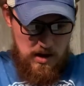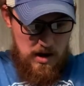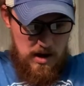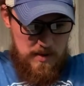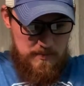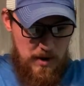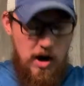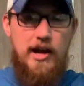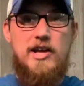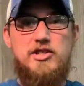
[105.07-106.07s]
All
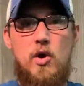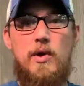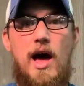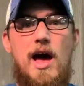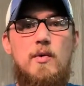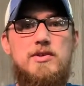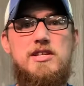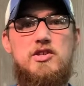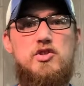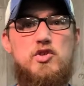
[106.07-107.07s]
right, guys. So when I
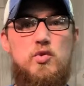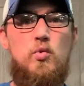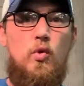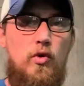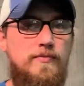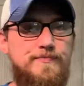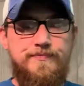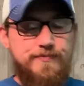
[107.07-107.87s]
was in school,